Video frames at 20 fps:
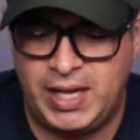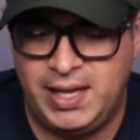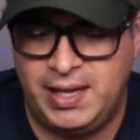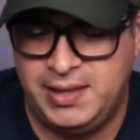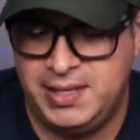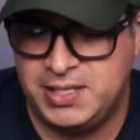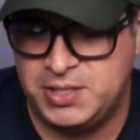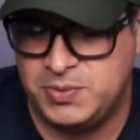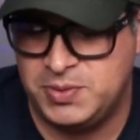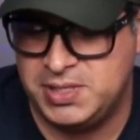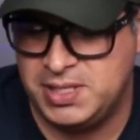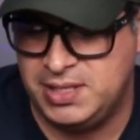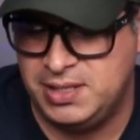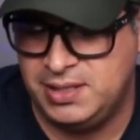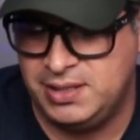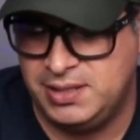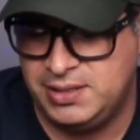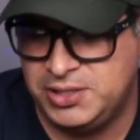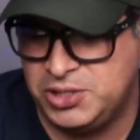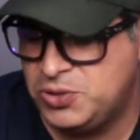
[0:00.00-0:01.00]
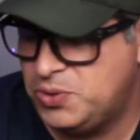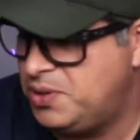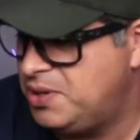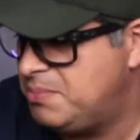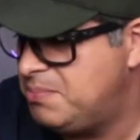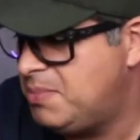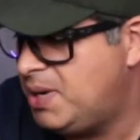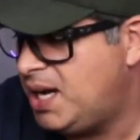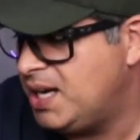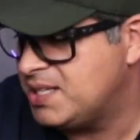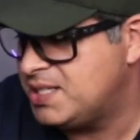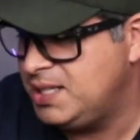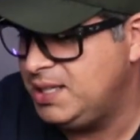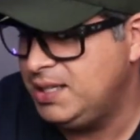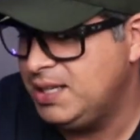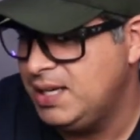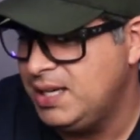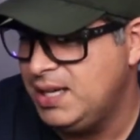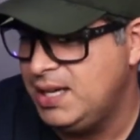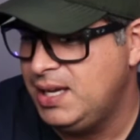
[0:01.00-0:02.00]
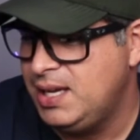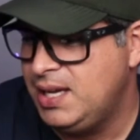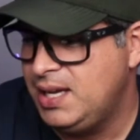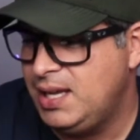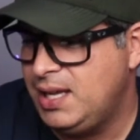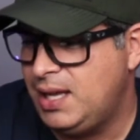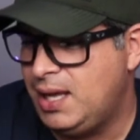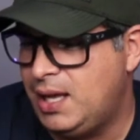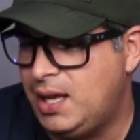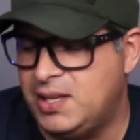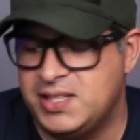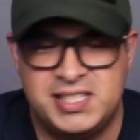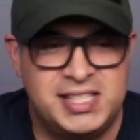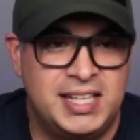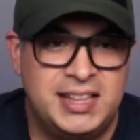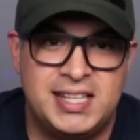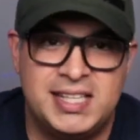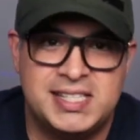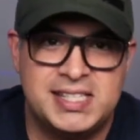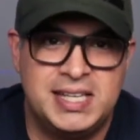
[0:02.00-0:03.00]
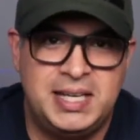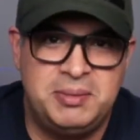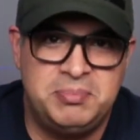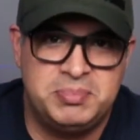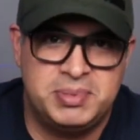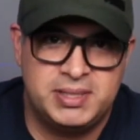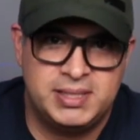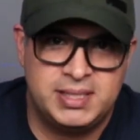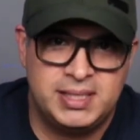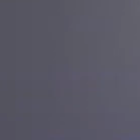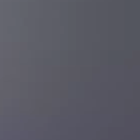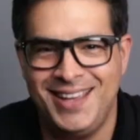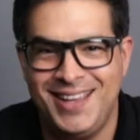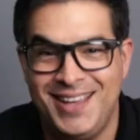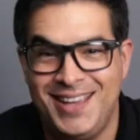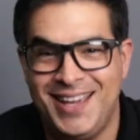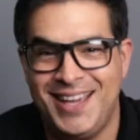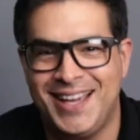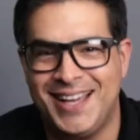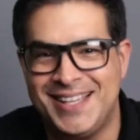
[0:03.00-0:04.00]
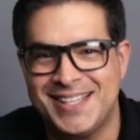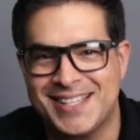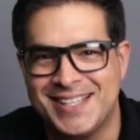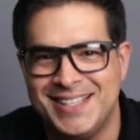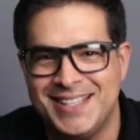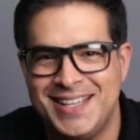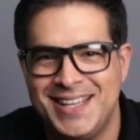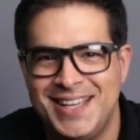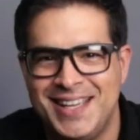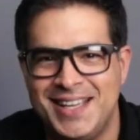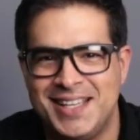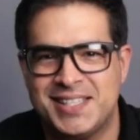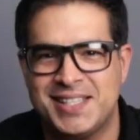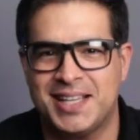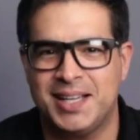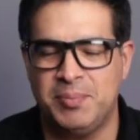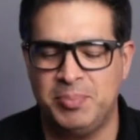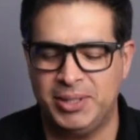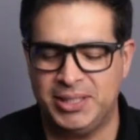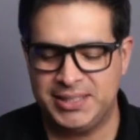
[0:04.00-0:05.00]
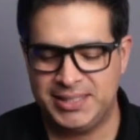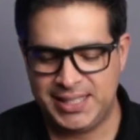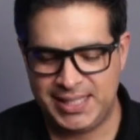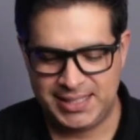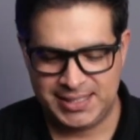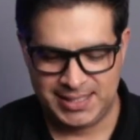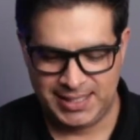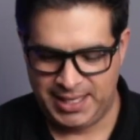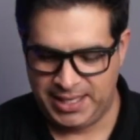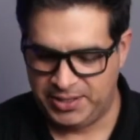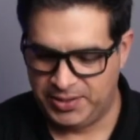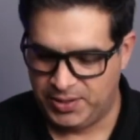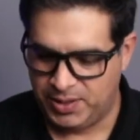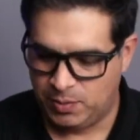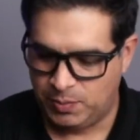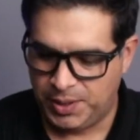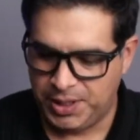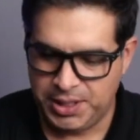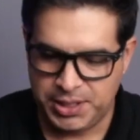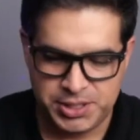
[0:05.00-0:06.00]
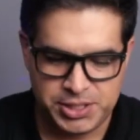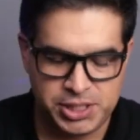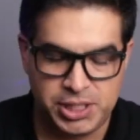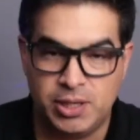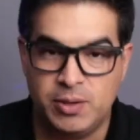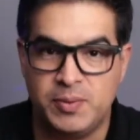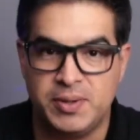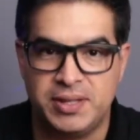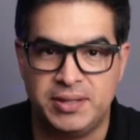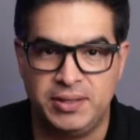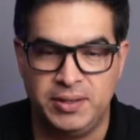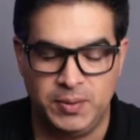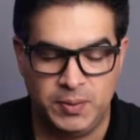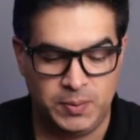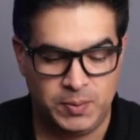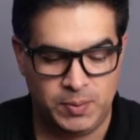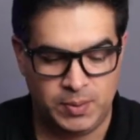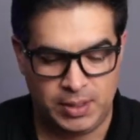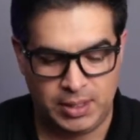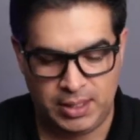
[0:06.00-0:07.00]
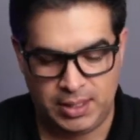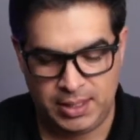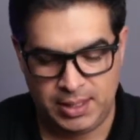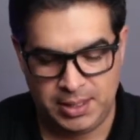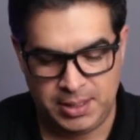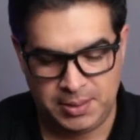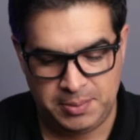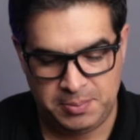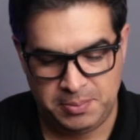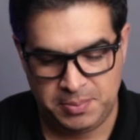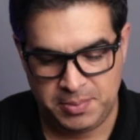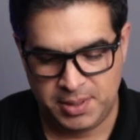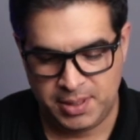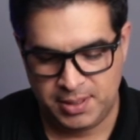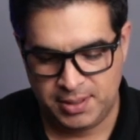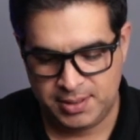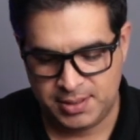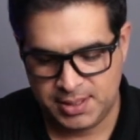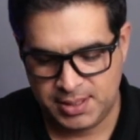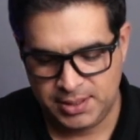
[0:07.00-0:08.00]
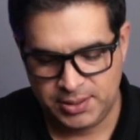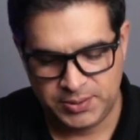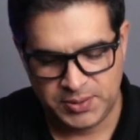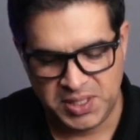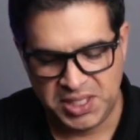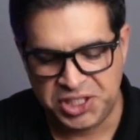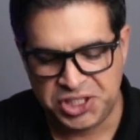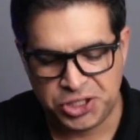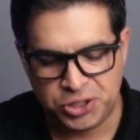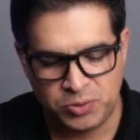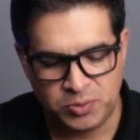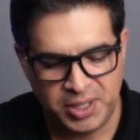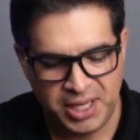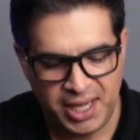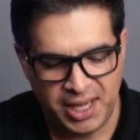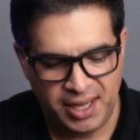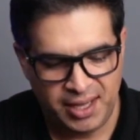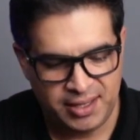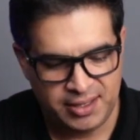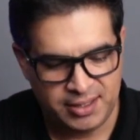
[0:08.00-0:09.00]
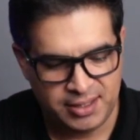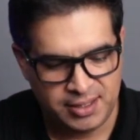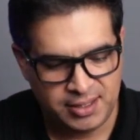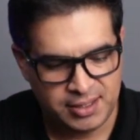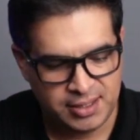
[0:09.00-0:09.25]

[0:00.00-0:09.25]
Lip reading: This was a short unboxing. I'll set this up. Hey guys, it's a couple of days later, and I wanted to share with you this little issue we had